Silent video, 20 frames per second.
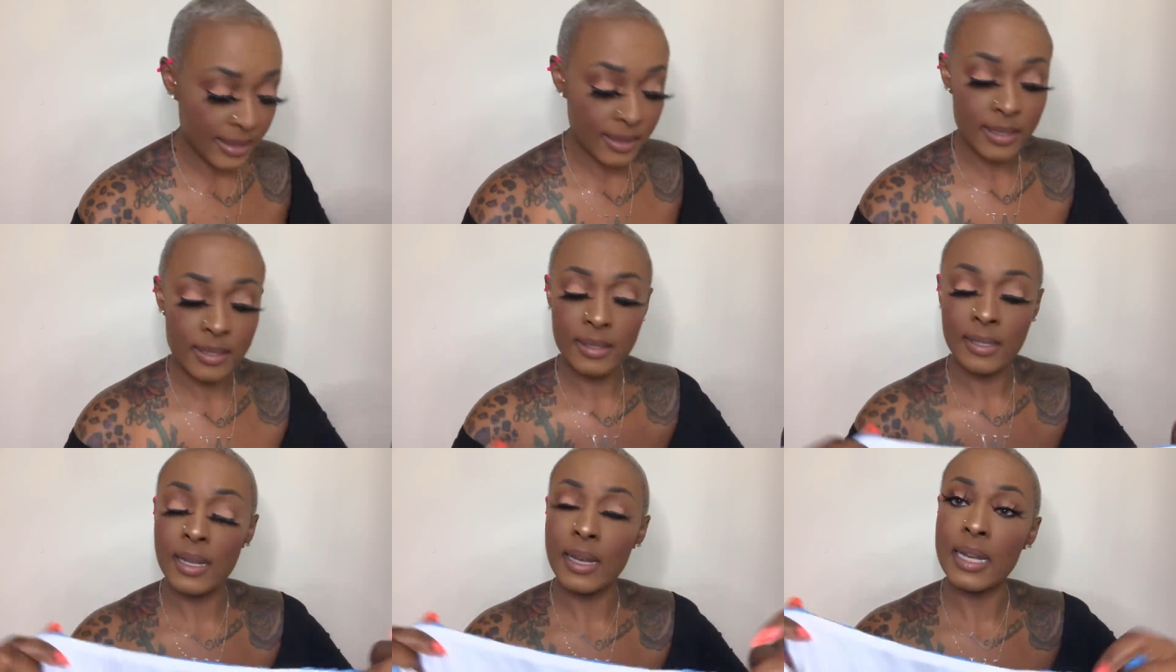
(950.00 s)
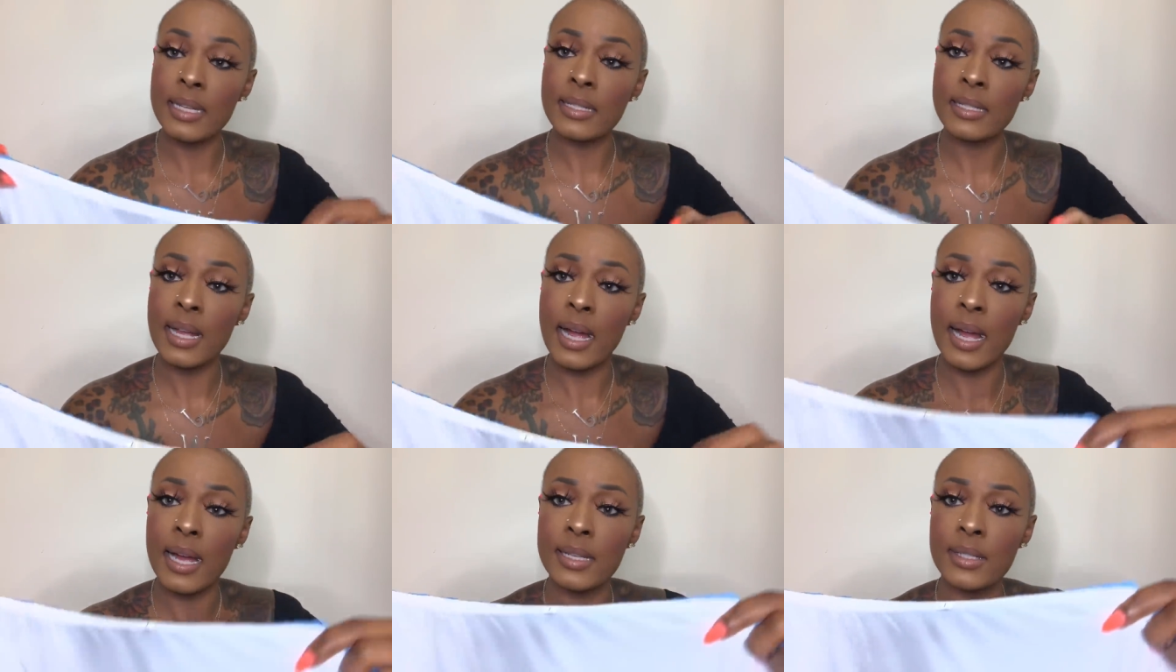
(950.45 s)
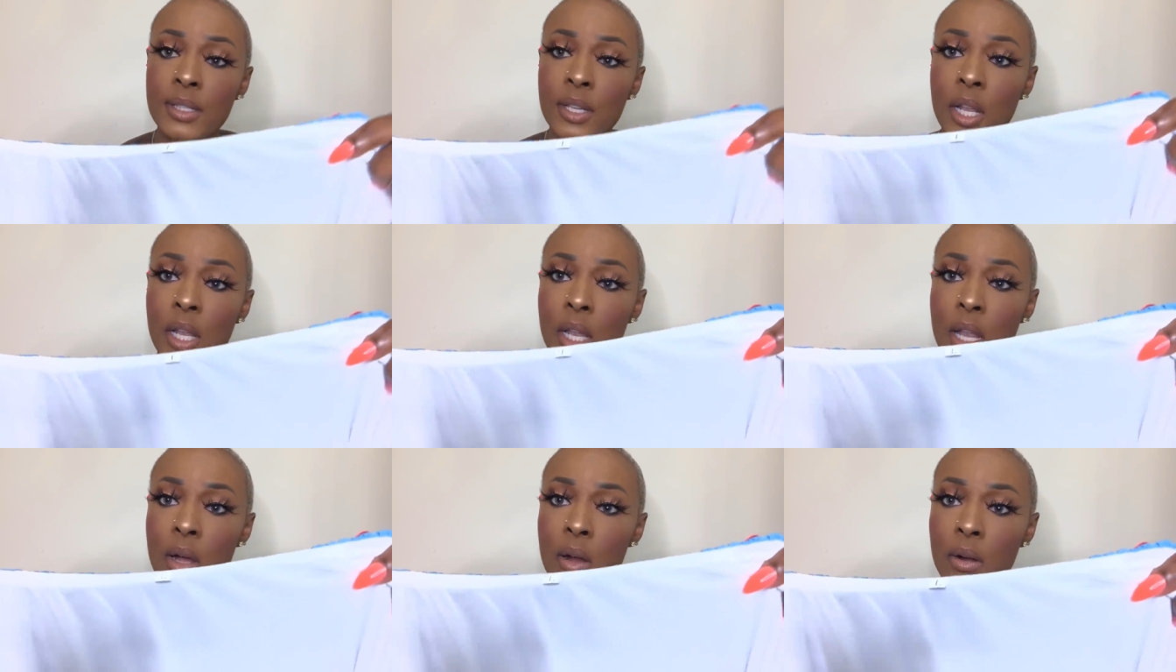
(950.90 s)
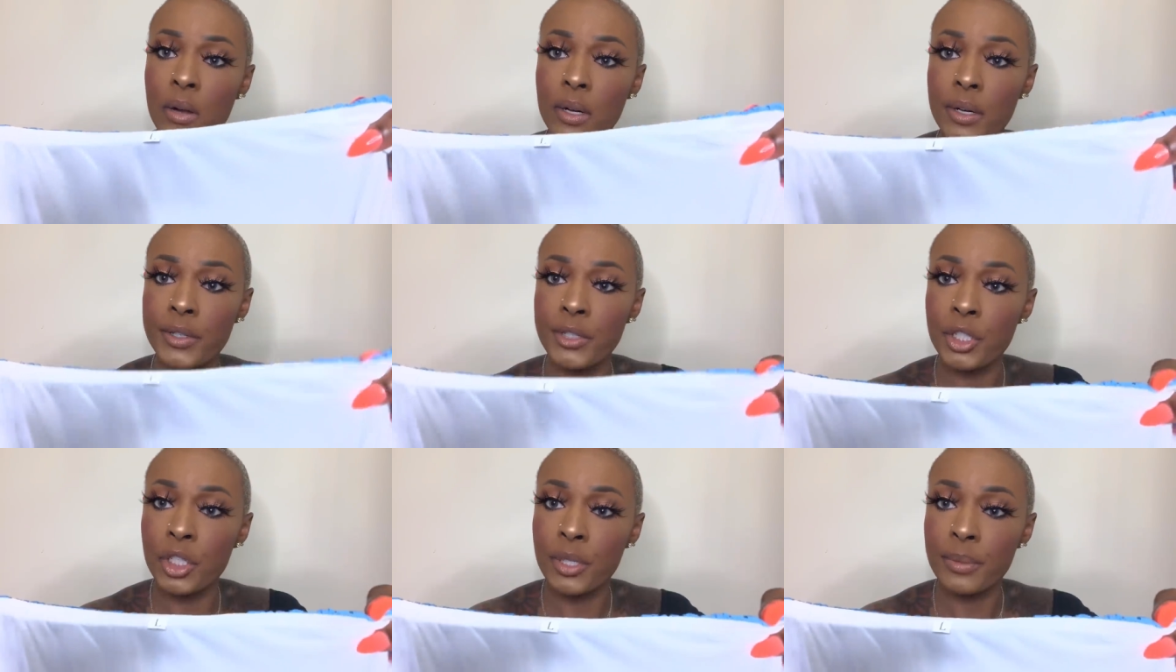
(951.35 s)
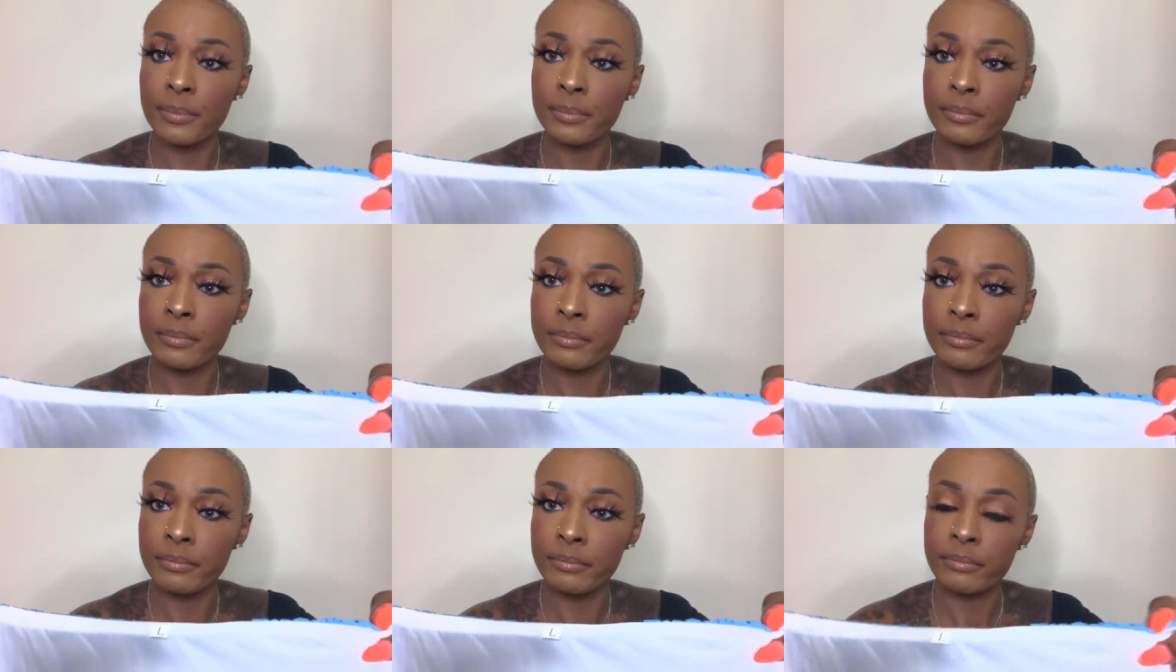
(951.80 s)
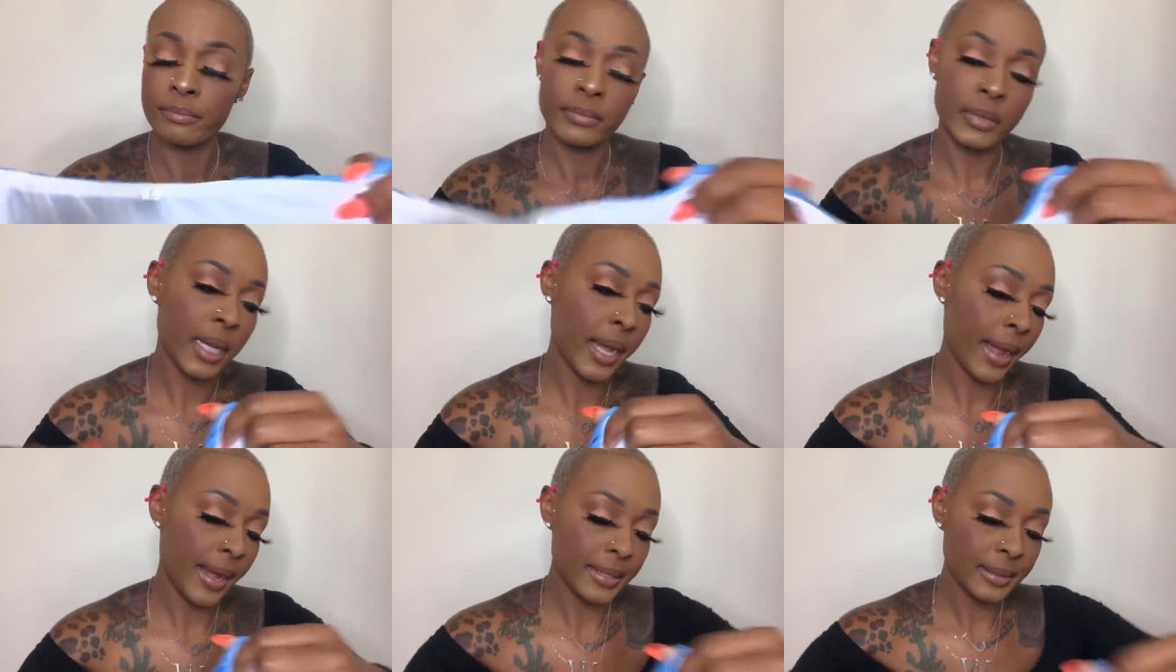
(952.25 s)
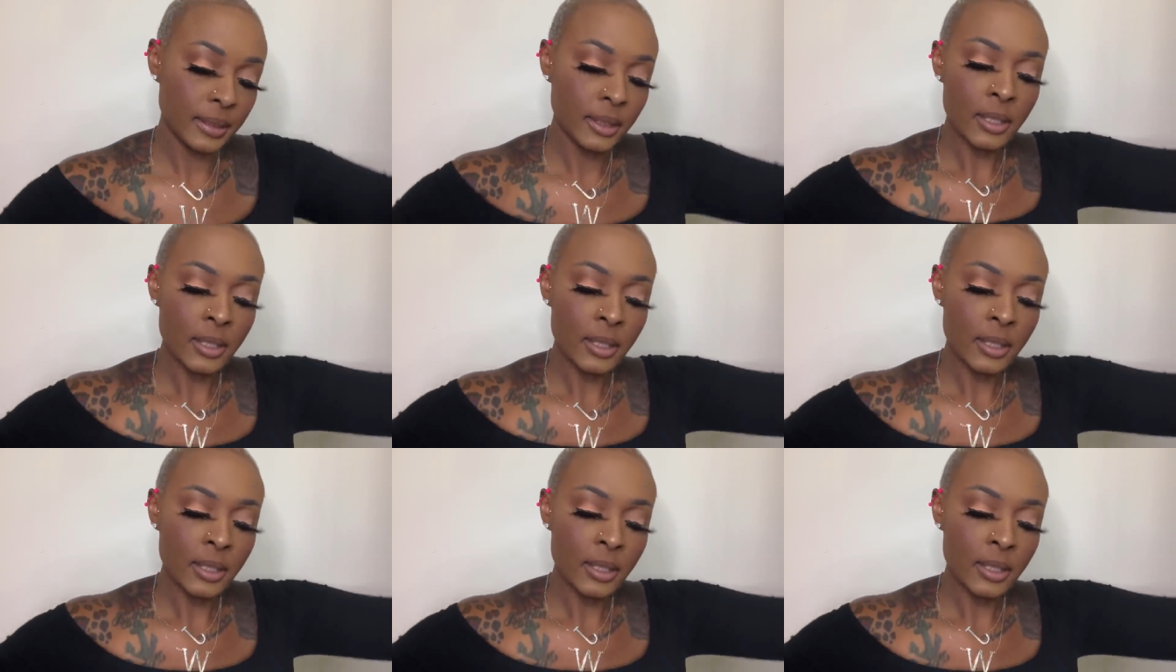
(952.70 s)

this in a size large, okay?